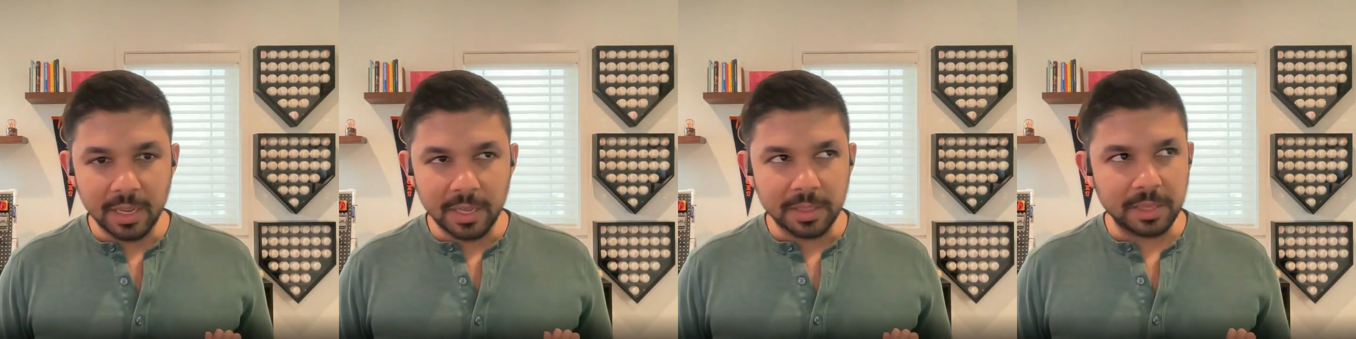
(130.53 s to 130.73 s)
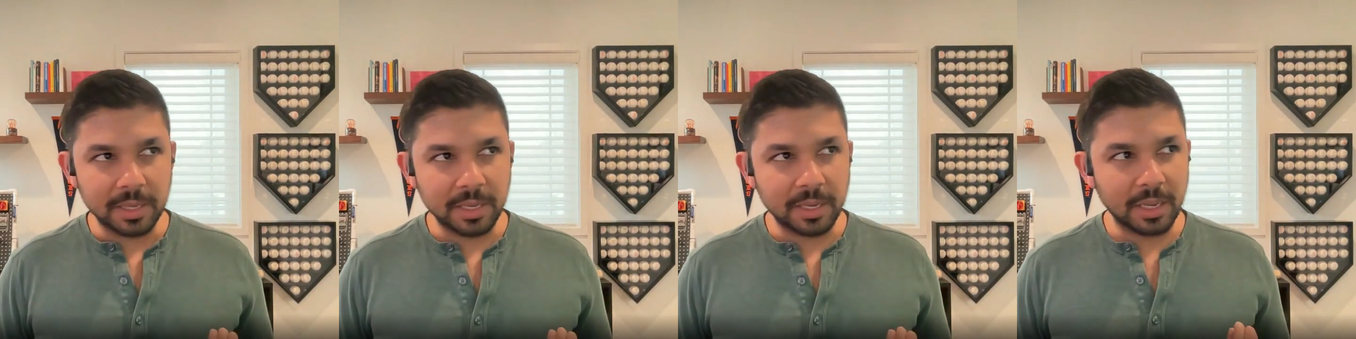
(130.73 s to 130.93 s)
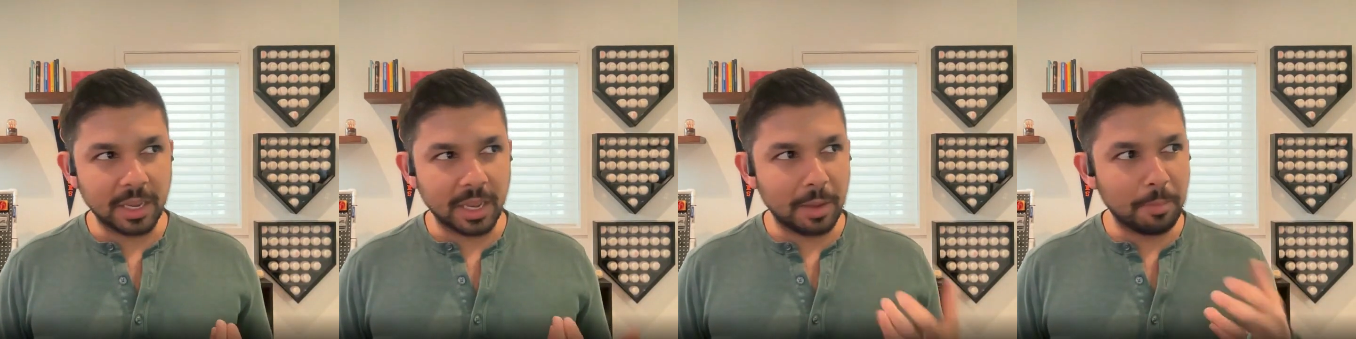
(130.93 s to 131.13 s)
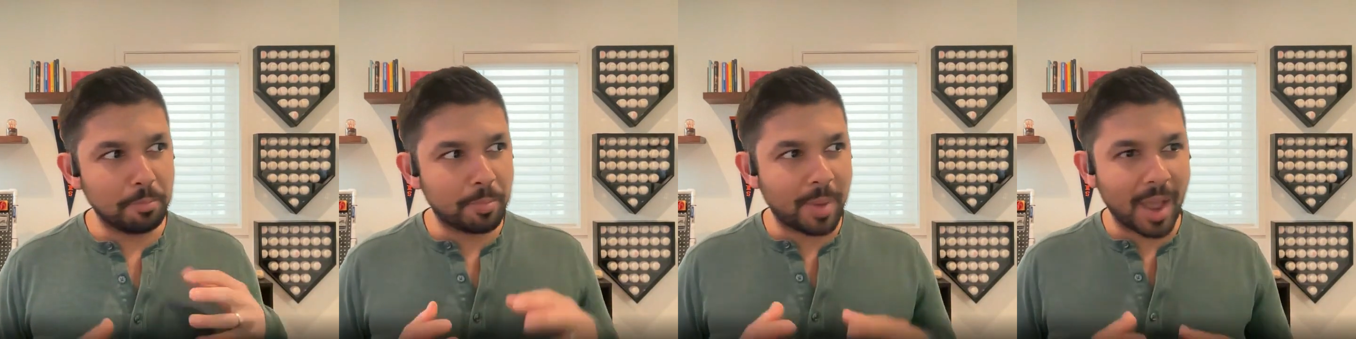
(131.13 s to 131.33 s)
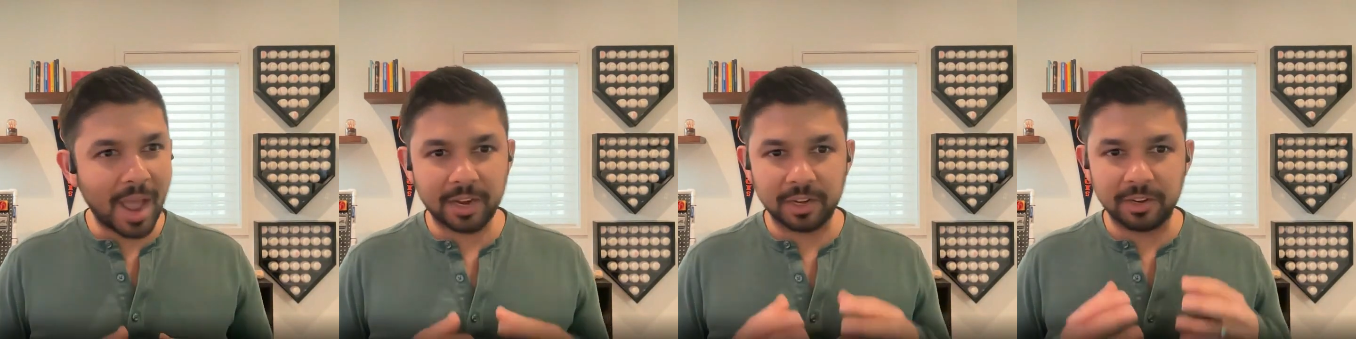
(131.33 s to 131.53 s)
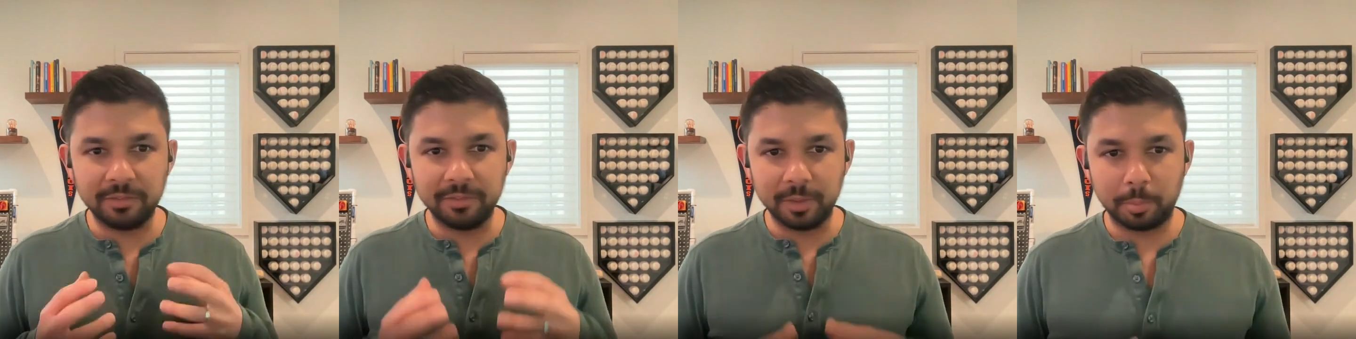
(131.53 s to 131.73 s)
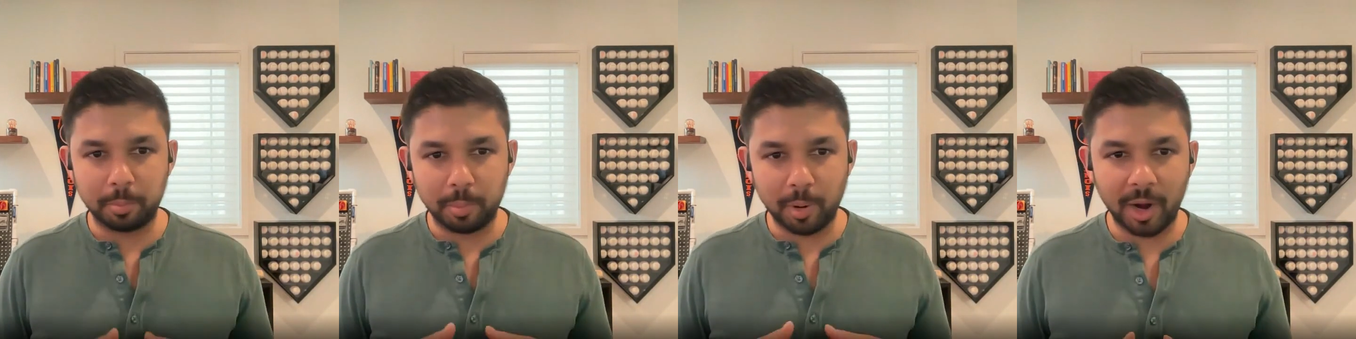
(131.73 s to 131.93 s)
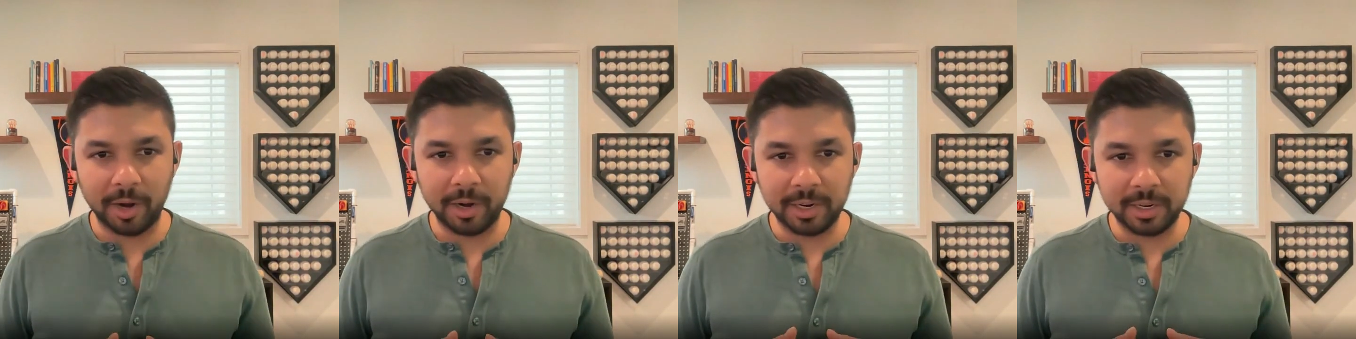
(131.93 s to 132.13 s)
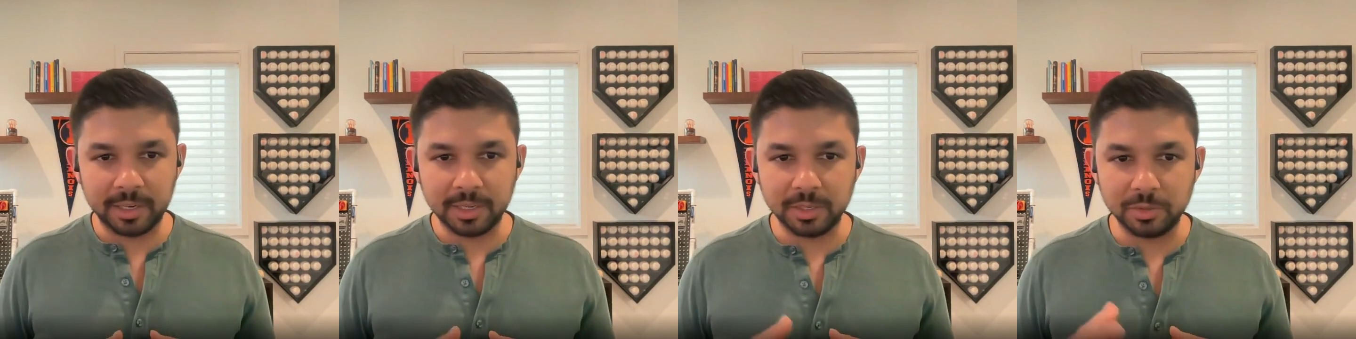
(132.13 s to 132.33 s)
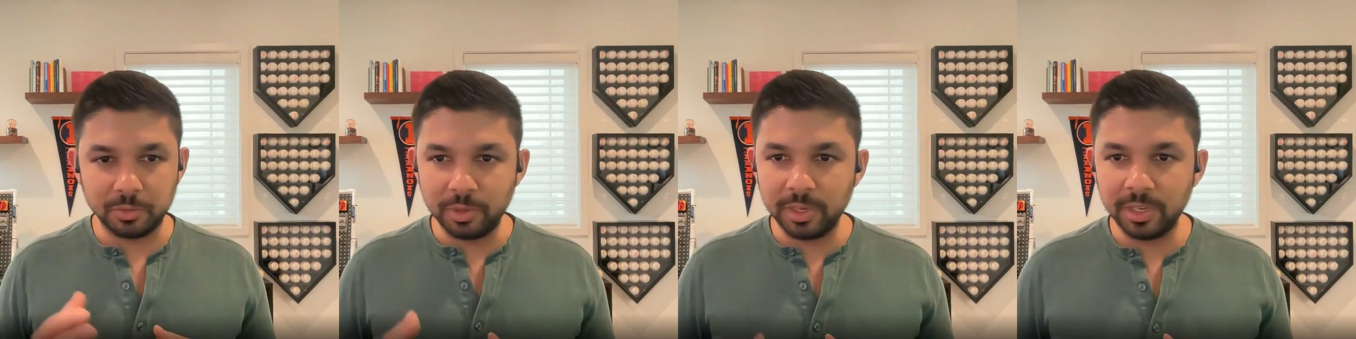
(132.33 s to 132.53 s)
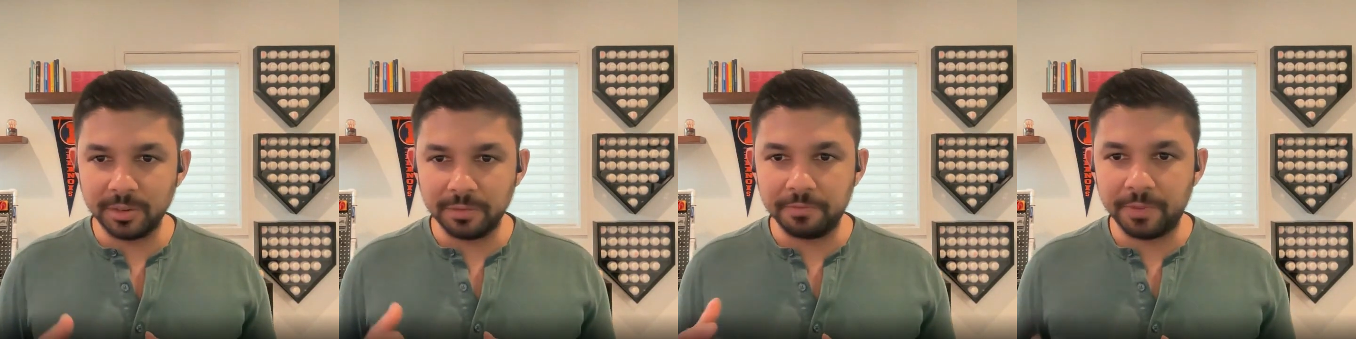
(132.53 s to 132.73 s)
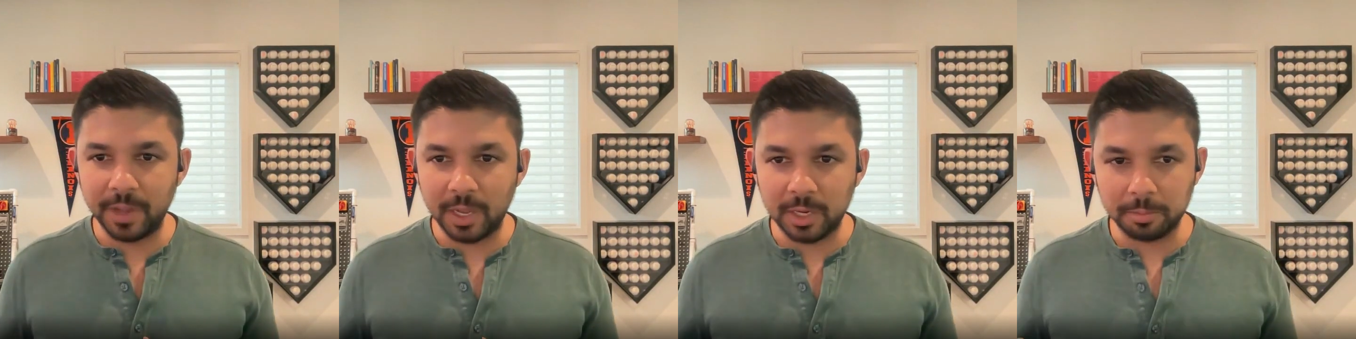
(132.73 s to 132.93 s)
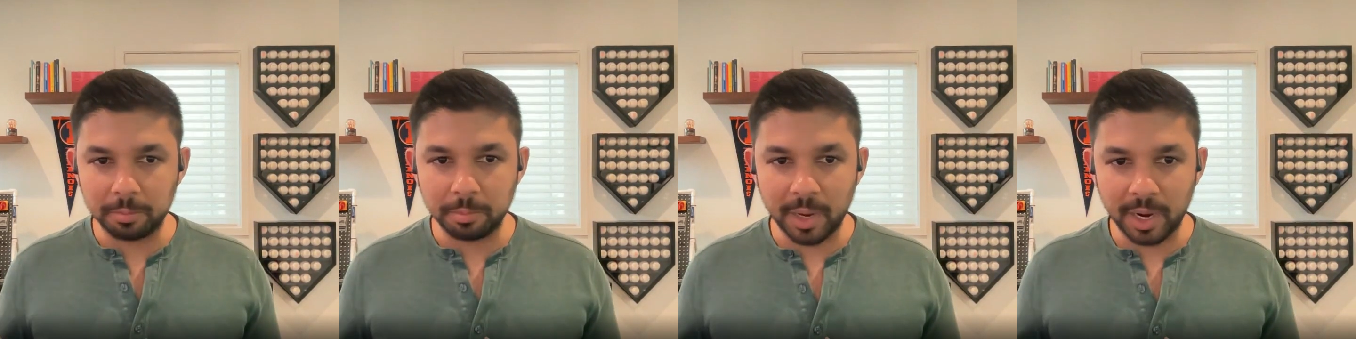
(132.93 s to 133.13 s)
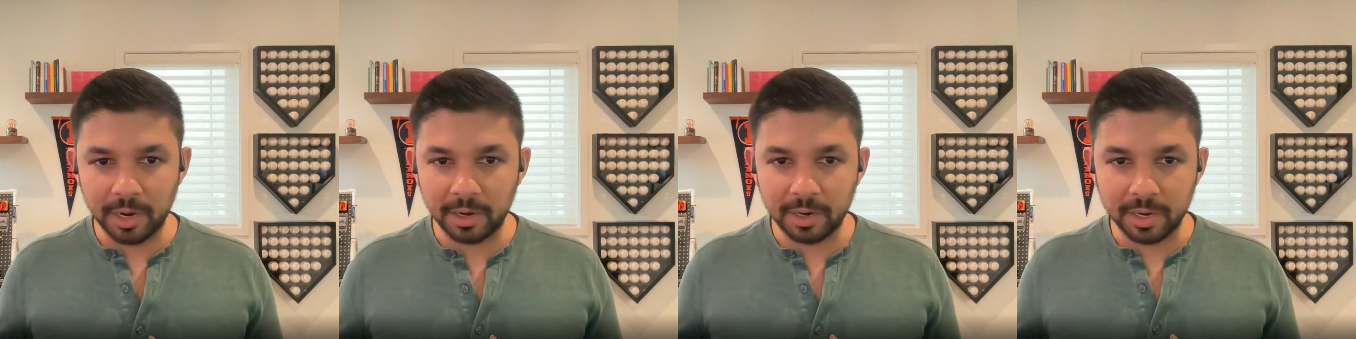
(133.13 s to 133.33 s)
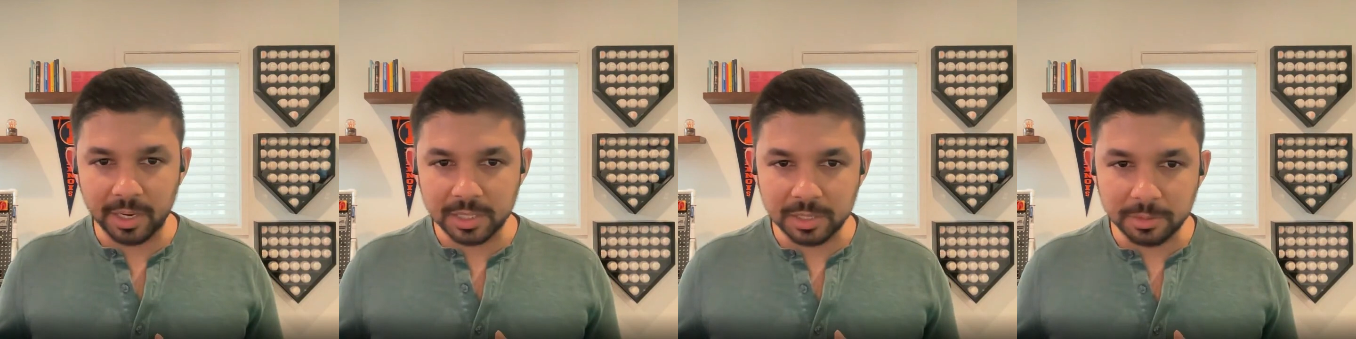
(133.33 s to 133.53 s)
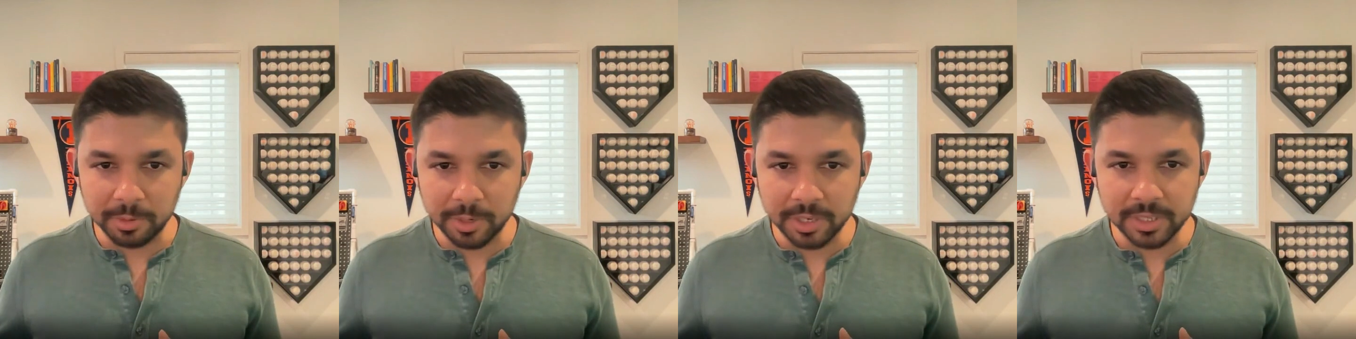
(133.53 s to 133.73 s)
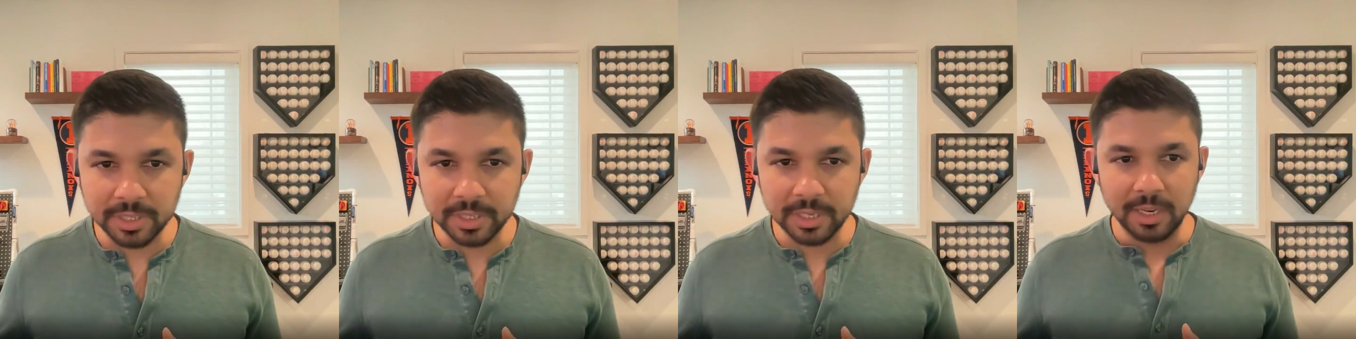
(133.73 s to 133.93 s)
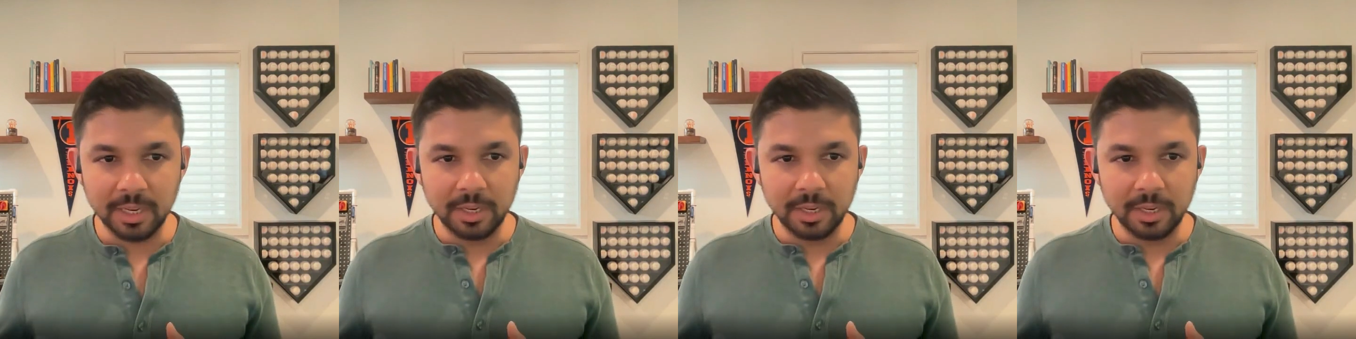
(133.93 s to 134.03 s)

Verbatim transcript: the impact of the product is really felt by our customers.